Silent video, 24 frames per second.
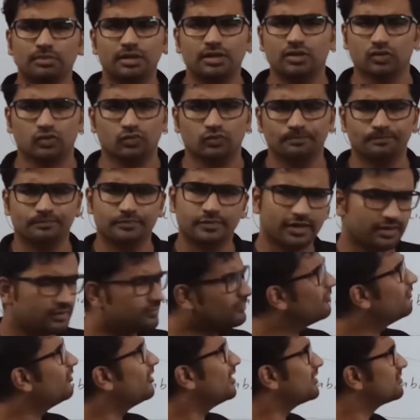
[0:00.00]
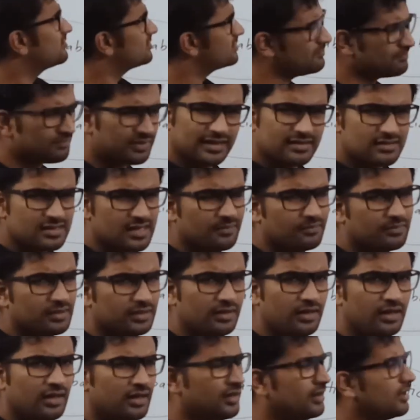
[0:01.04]
be true, right? For a simple
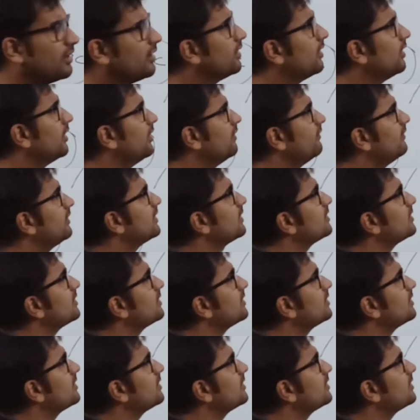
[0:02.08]
example, right? We